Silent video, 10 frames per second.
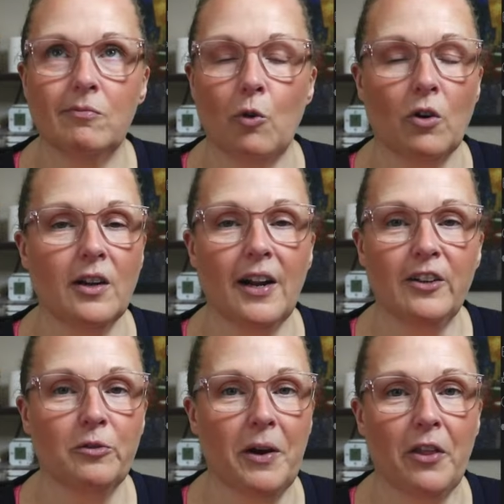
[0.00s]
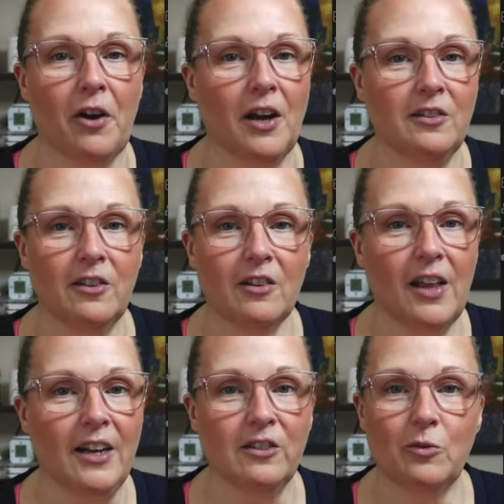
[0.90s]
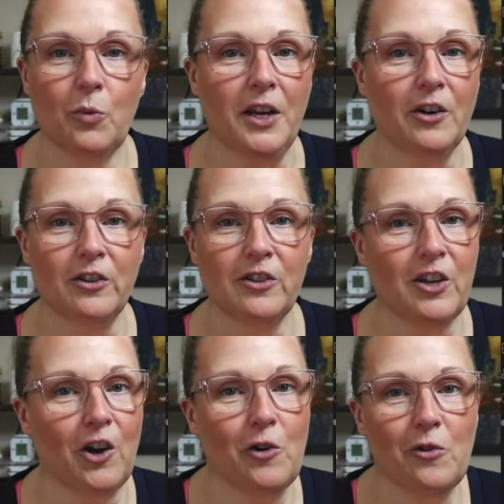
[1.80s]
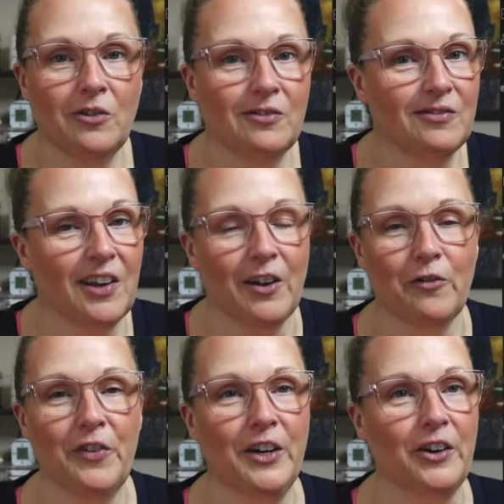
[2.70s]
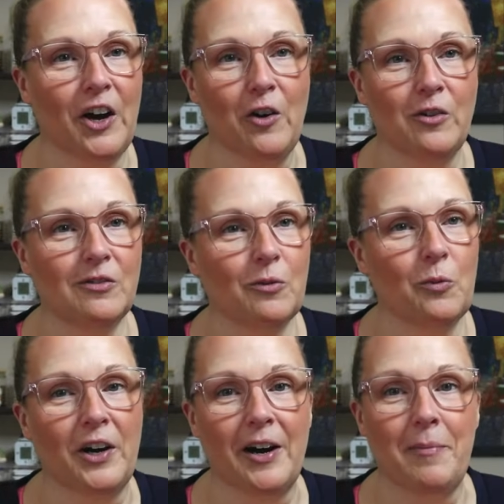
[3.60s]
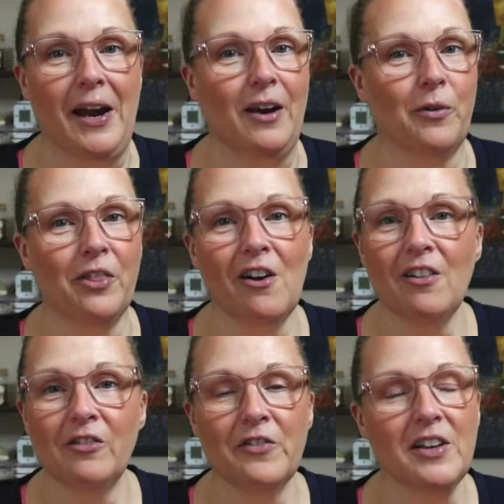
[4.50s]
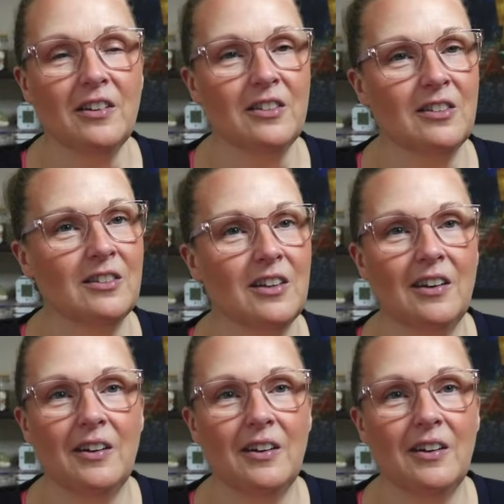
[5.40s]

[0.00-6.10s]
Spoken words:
organize my thoughts the last week or so and figure out where I'm at with all of this.